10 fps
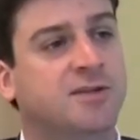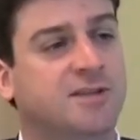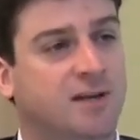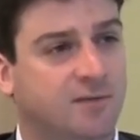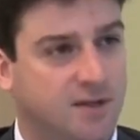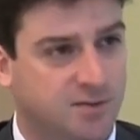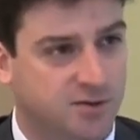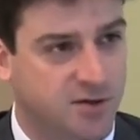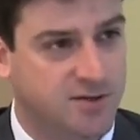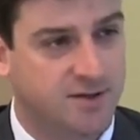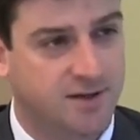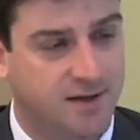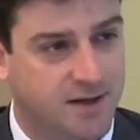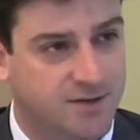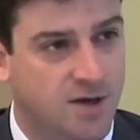Real Estate Investment Trust
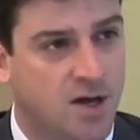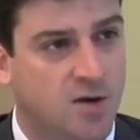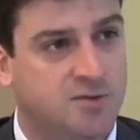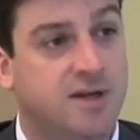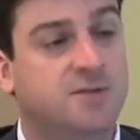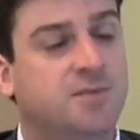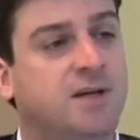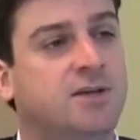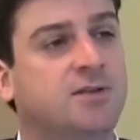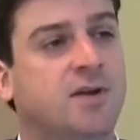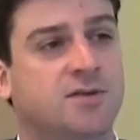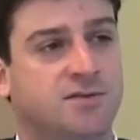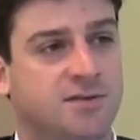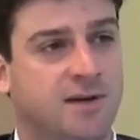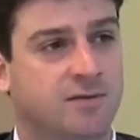Index, was at its peak in
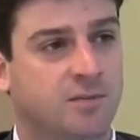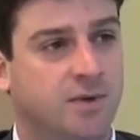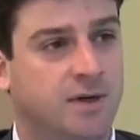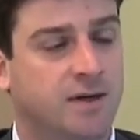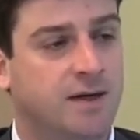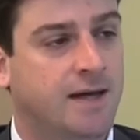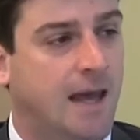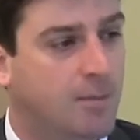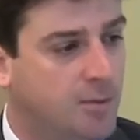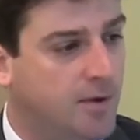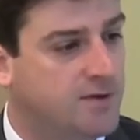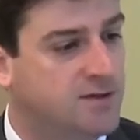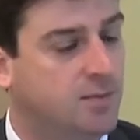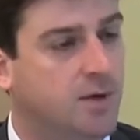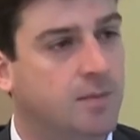2007, but hammered by the
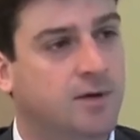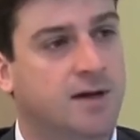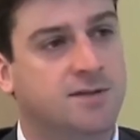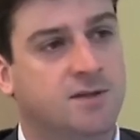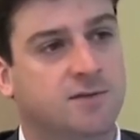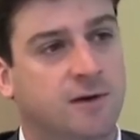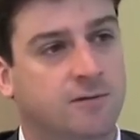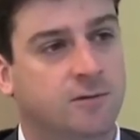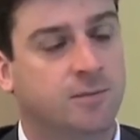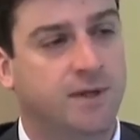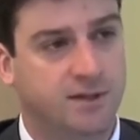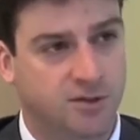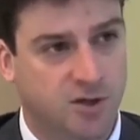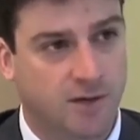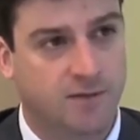subprime crisis, fell from peak
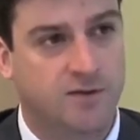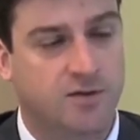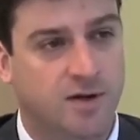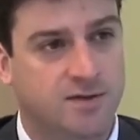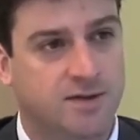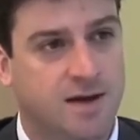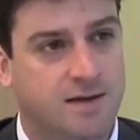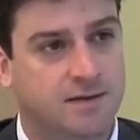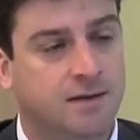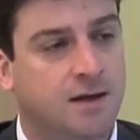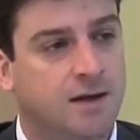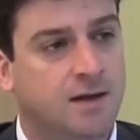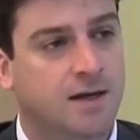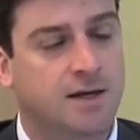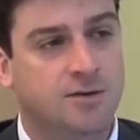to trough in 2008.
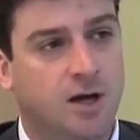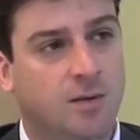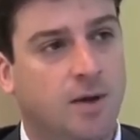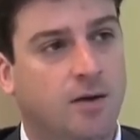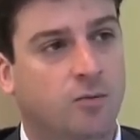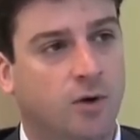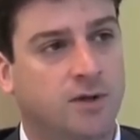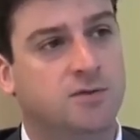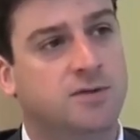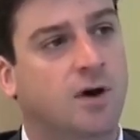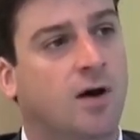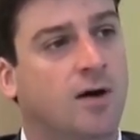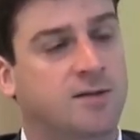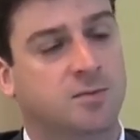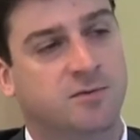Can you talk about what you
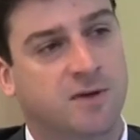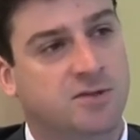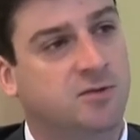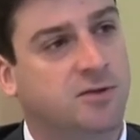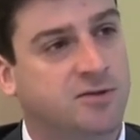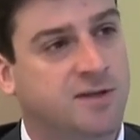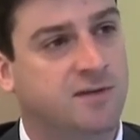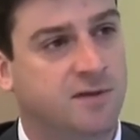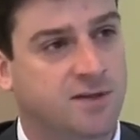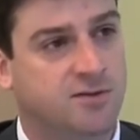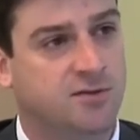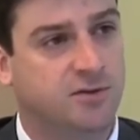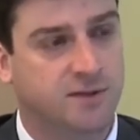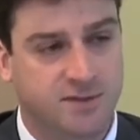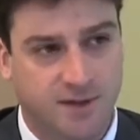saw as a professional real estate investor
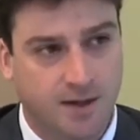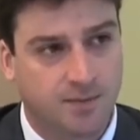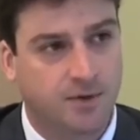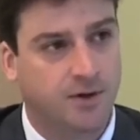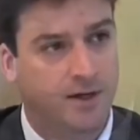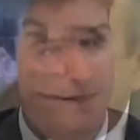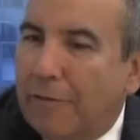during this time period?